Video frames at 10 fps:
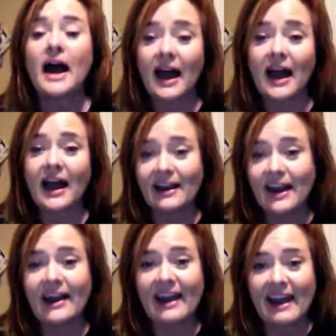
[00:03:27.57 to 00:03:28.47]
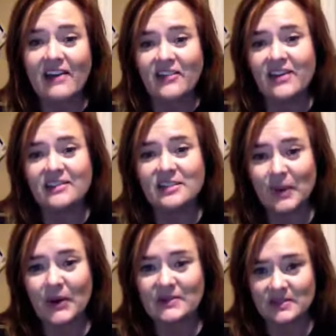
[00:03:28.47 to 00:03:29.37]
I gotta have 8
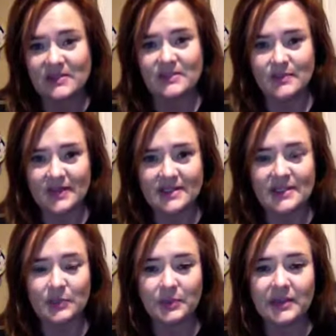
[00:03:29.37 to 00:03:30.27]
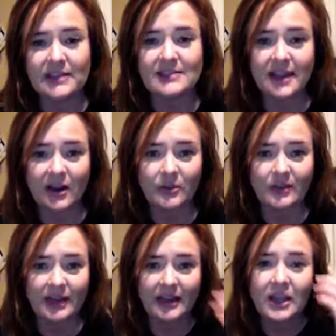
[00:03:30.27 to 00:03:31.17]
spas this month, so please help
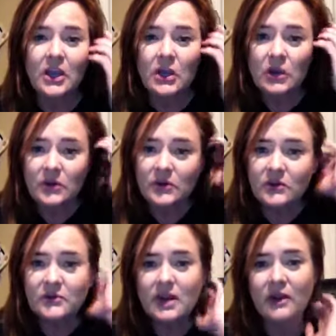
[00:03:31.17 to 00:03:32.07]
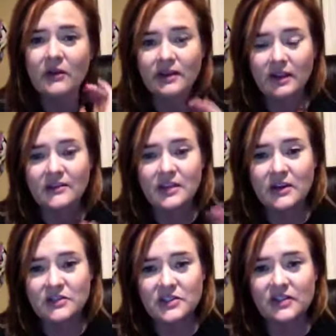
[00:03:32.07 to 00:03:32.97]
me. Who do you know that loves
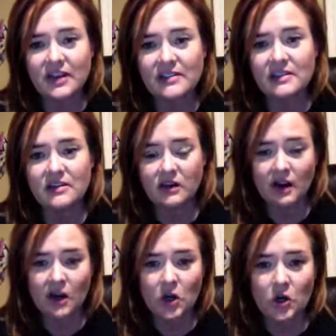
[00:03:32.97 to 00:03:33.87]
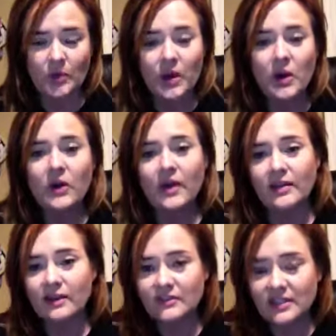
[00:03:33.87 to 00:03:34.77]
hosting things in their home, or they
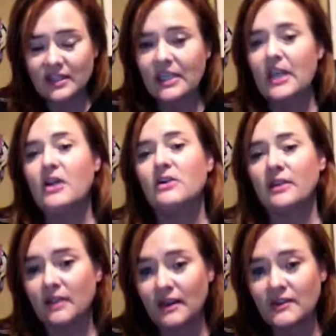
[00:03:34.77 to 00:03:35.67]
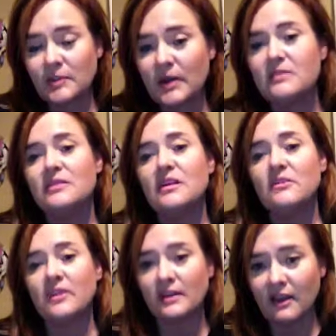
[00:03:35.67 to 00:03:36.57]
love skincare, or they love spa stuff,
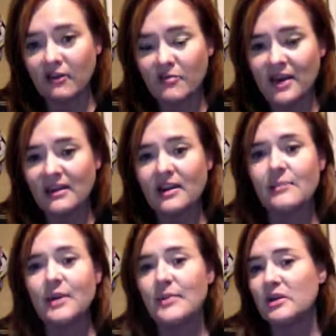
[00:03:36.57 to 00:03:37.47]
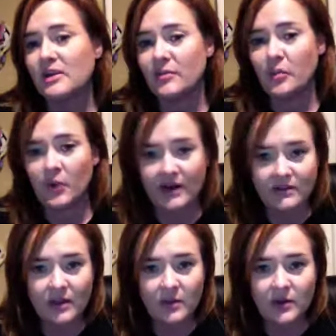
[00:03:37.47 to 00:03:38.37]
or they love makeup? I'm going to give them whatever
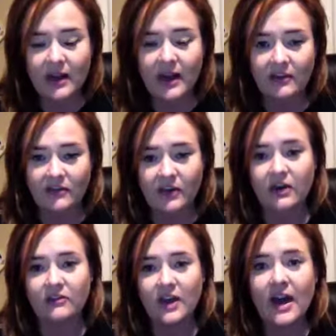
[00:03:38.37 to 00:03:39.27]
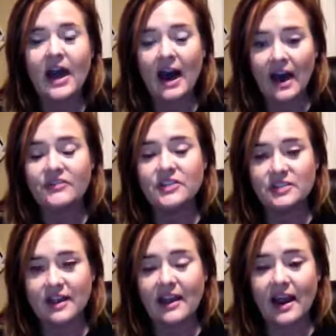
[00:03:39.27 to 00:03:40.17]
they want at half off. I've
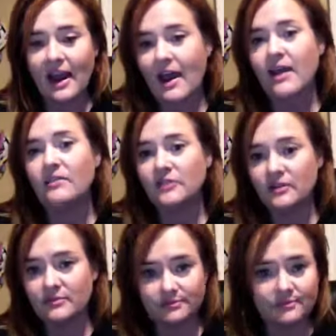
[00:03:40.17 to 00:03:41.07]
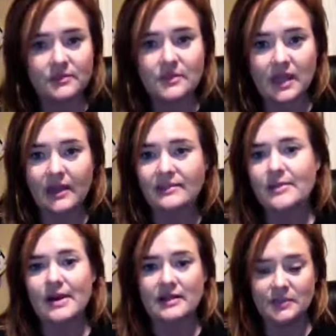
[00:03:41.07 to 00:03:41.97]
just got to have X
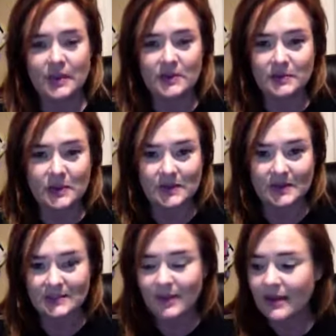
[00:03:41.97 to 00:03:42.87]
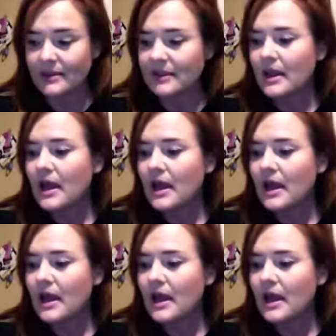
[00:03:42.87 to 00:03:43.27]
amount of spas booked this month.